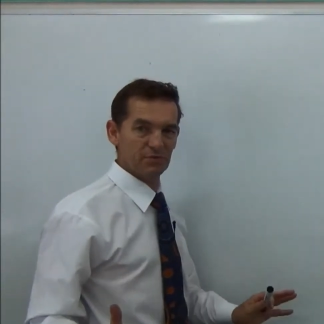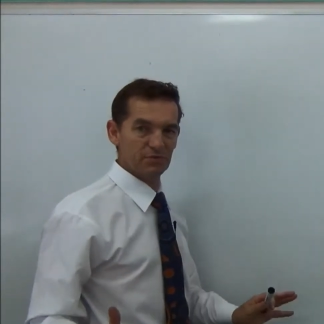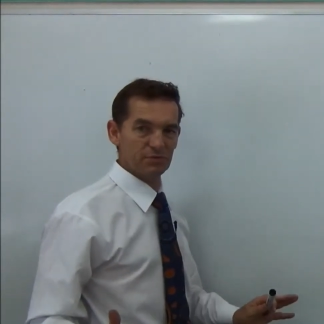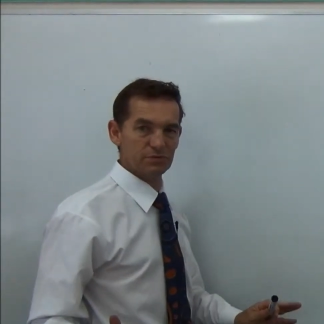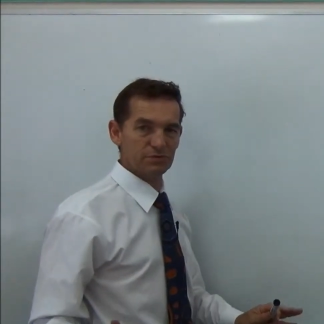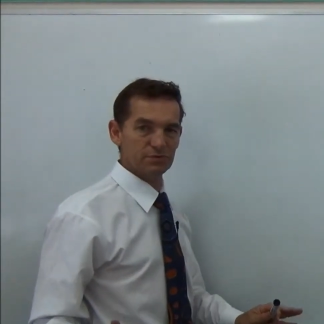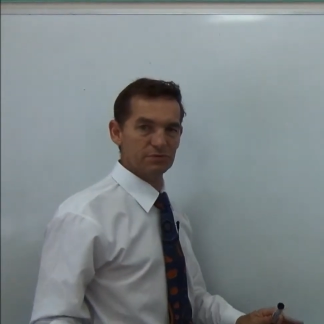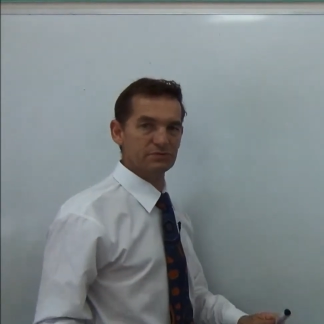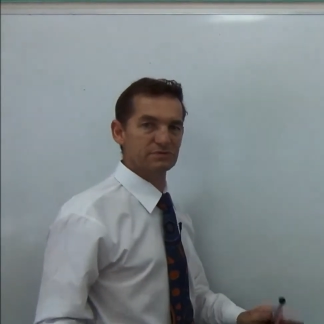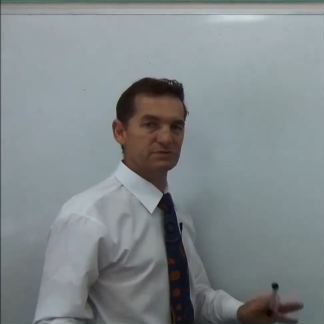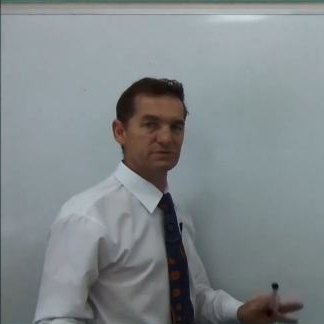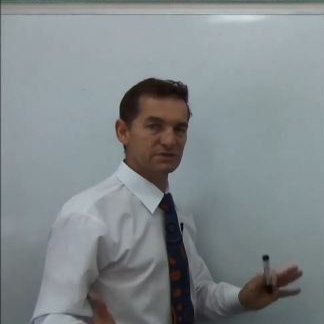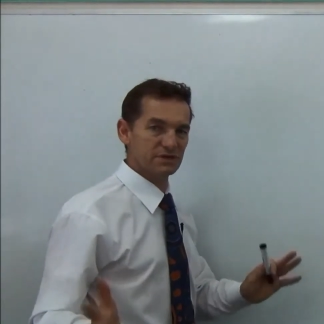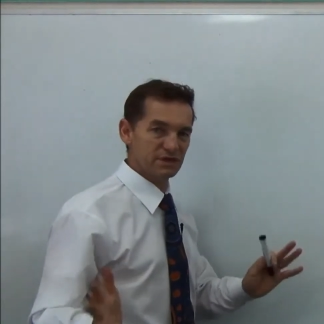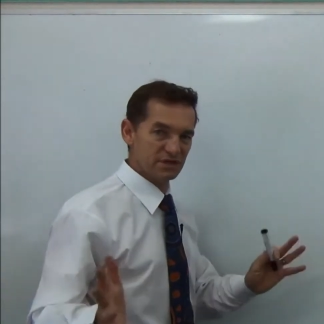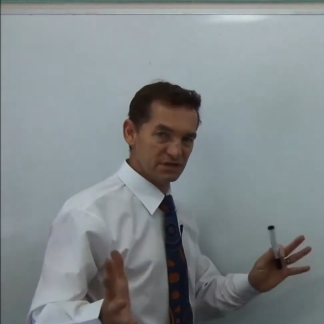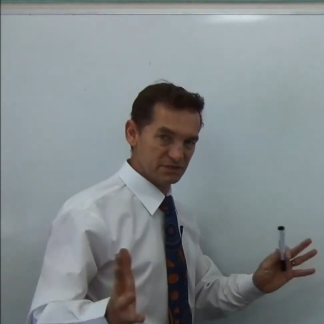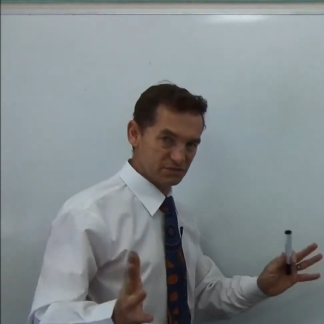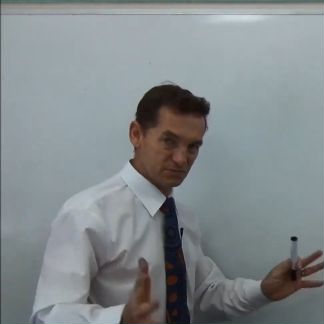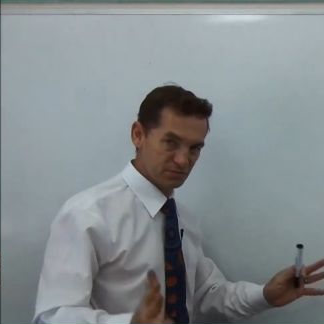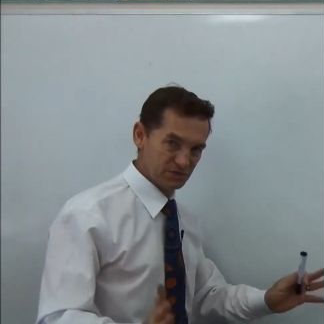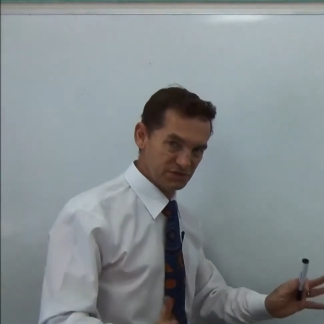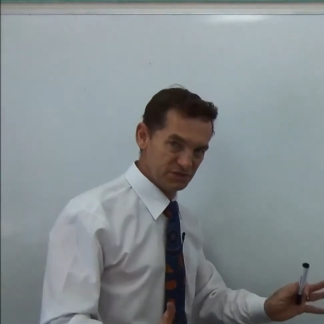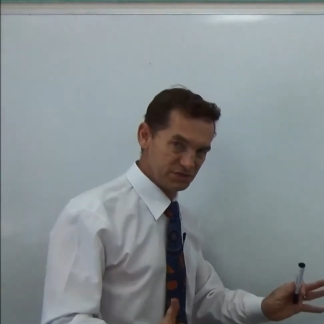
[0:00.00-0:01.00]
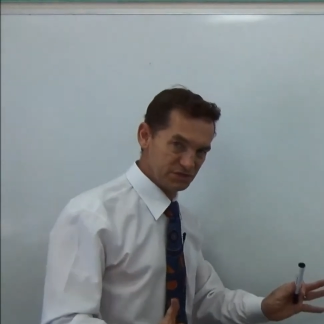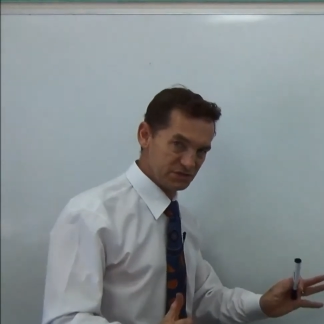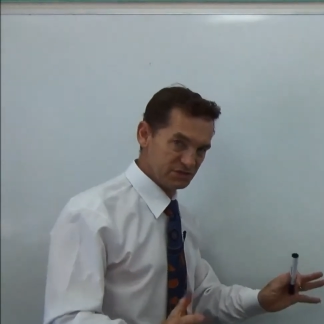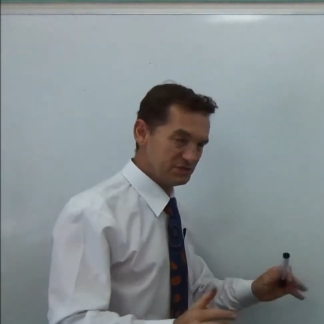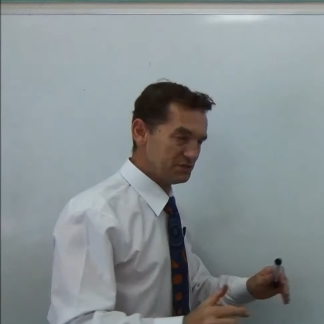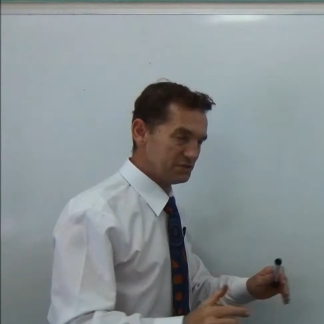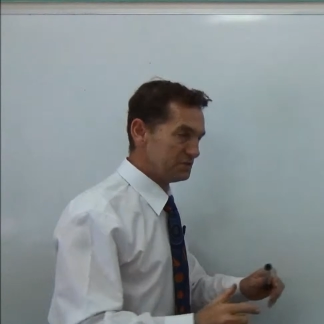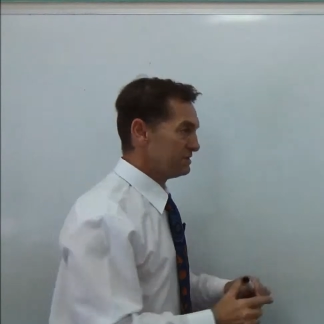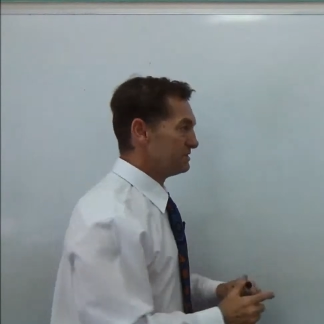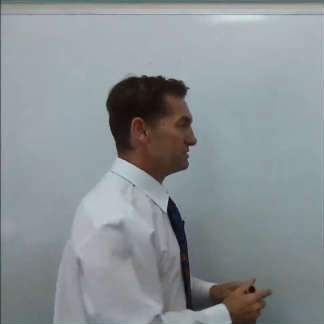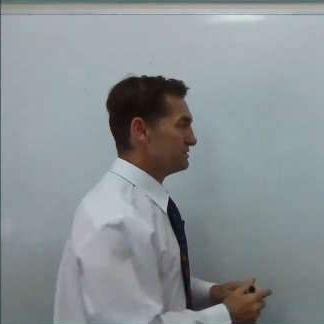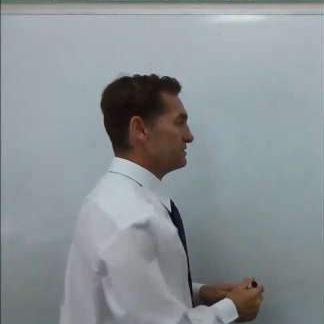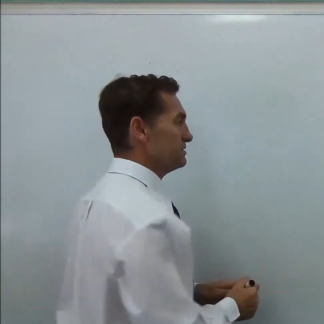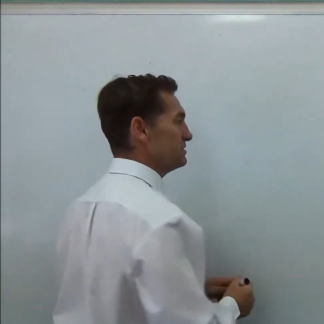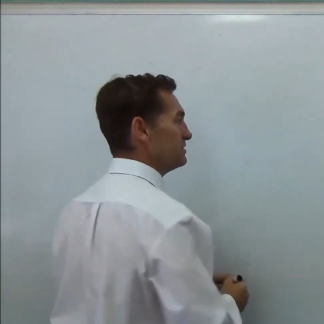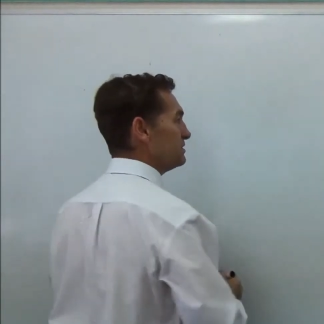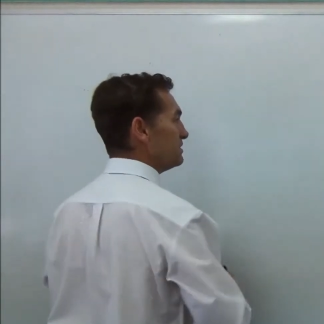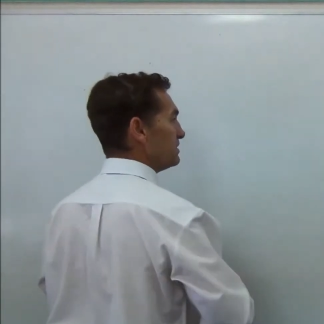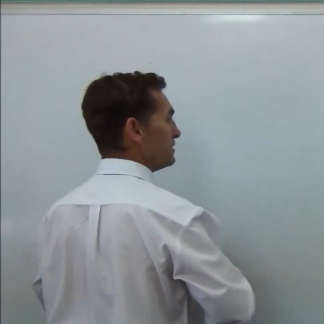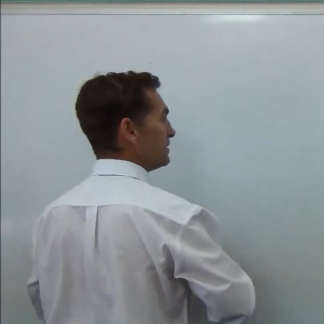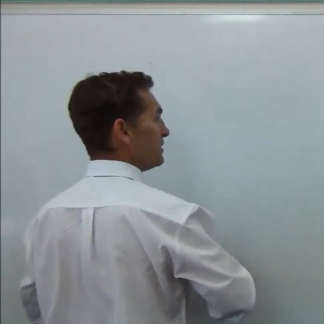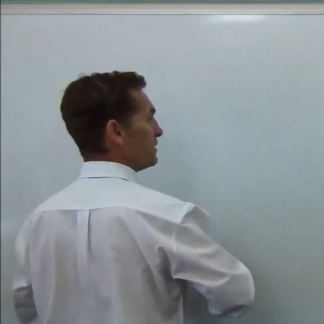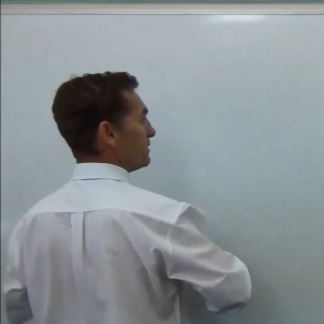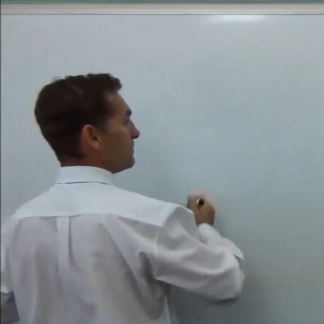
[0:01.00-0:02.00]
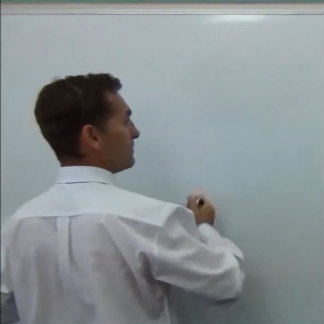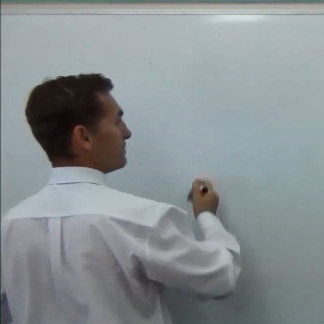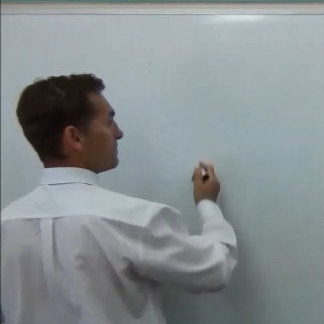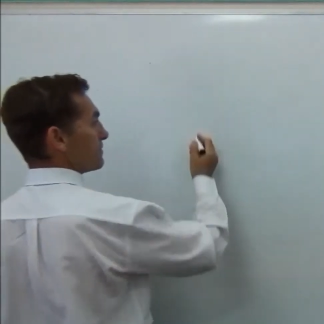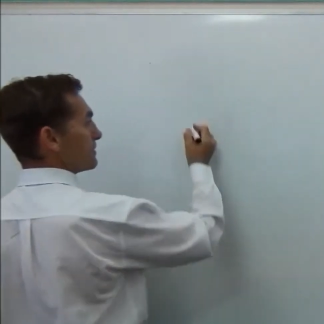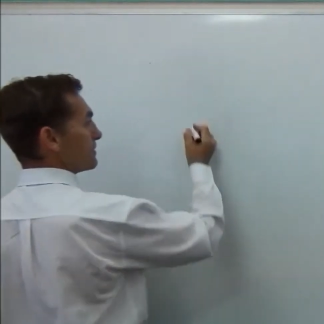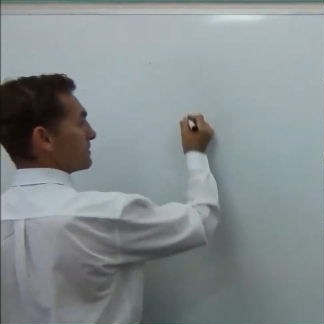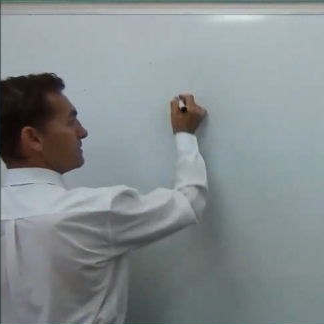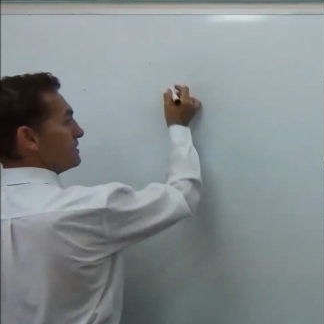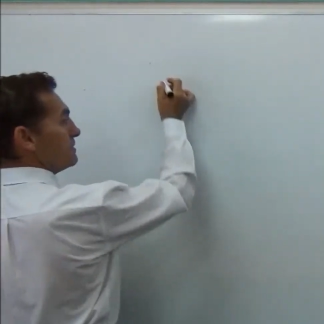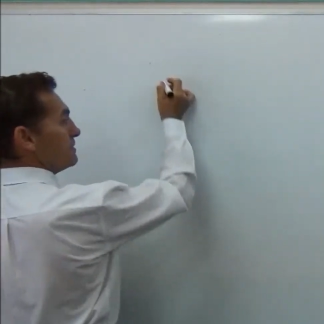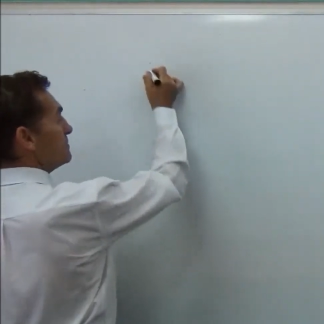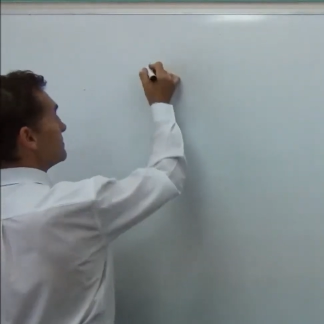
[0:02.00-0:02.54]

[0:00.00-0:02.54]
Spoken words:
rules as we just did. Okay,